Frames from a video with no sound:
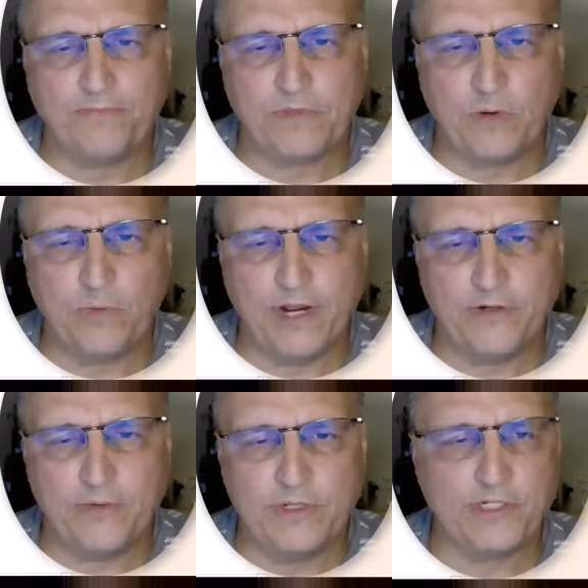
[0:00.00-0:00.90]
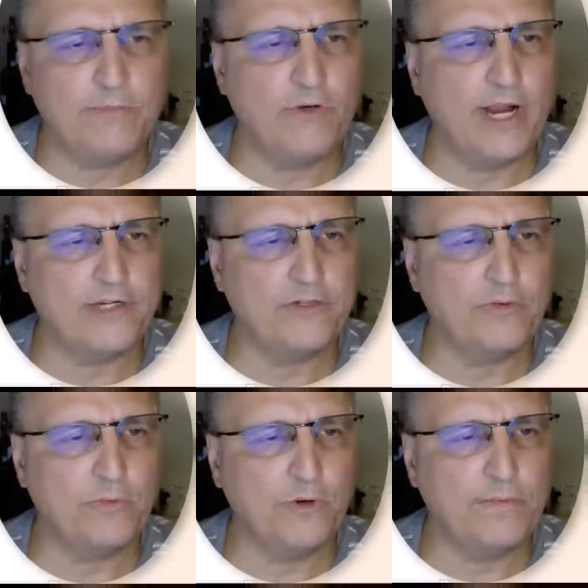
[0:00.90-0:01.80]
when I do this
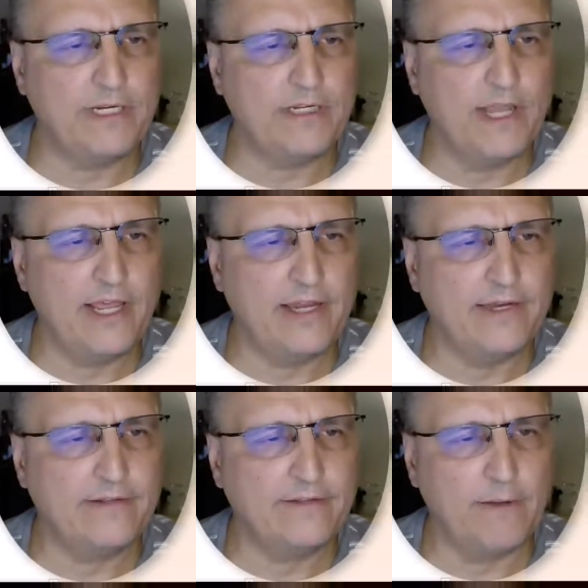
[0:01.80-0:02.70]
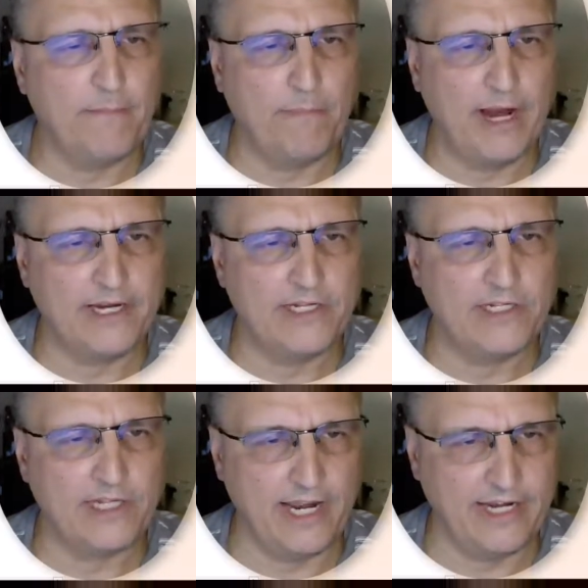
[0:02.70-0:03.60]
subtraction, would be 10
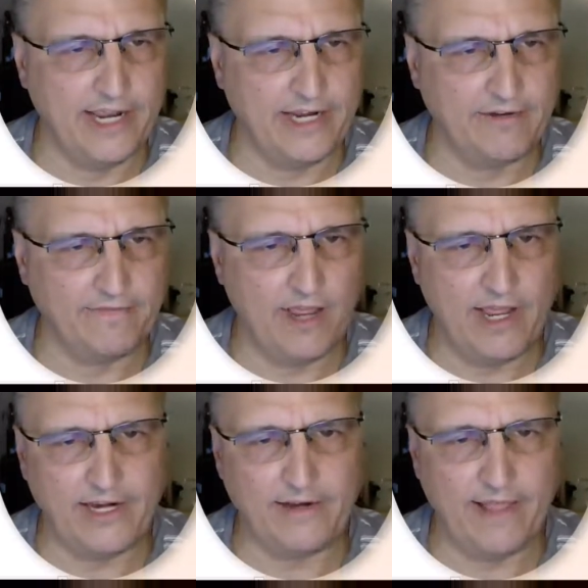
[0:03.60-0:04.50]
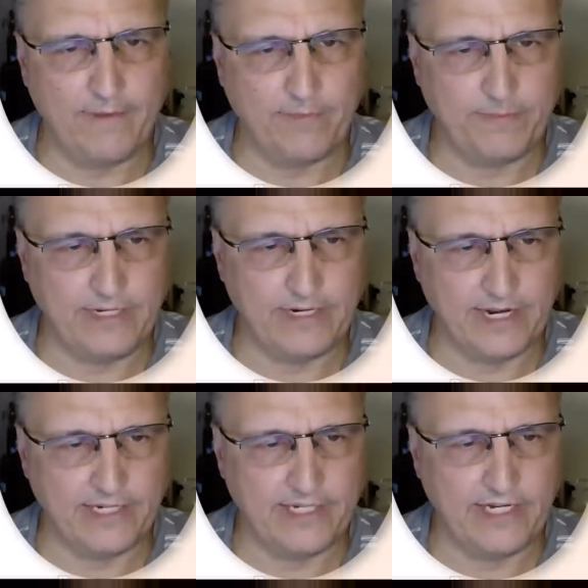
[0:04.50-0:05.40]
minus a negative 9. That would be
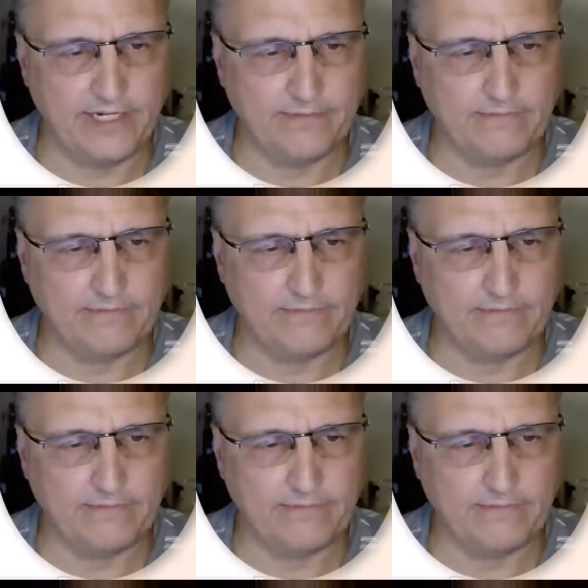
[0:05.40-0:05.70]
19.